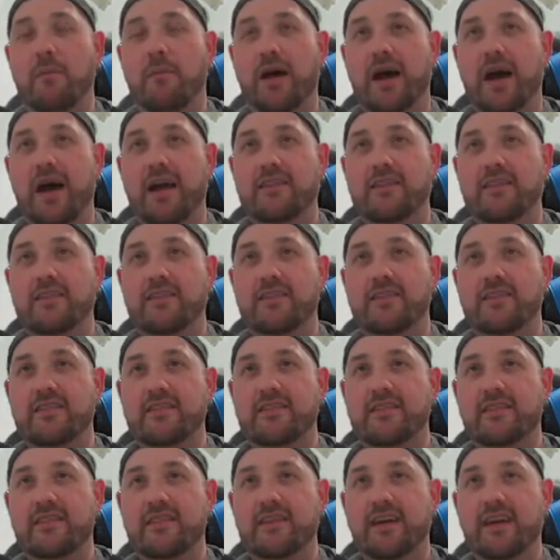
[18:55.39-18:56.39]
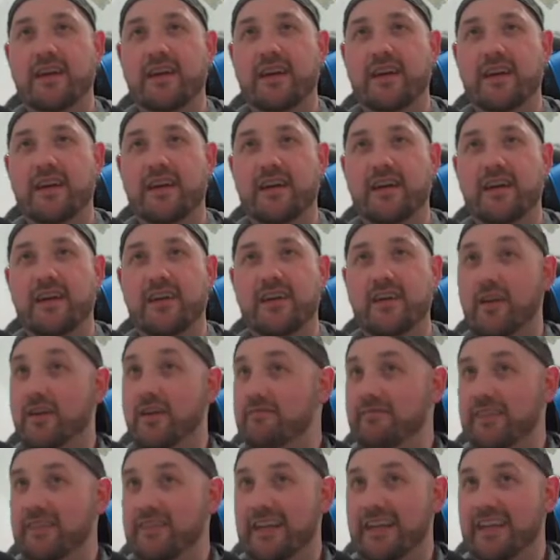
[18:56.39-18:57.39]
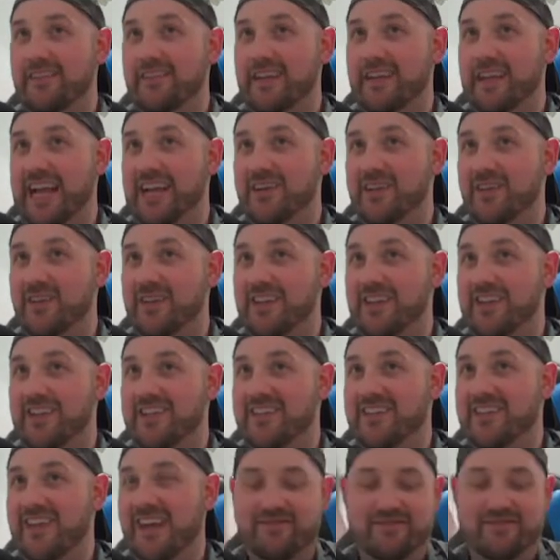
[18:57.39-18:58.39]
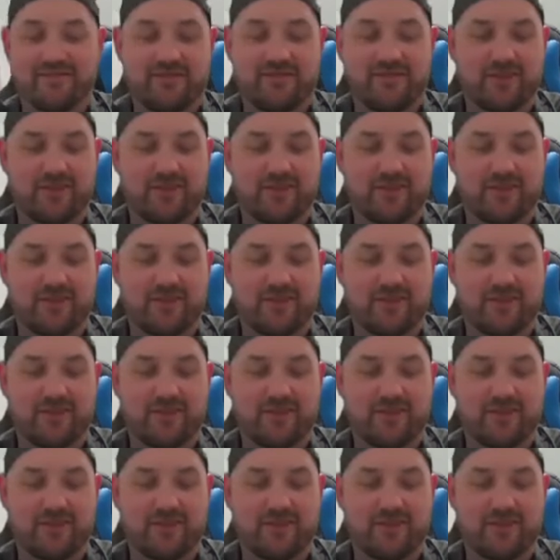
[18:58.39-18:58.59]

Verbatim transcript: but uh, you know, it is a land on the other side.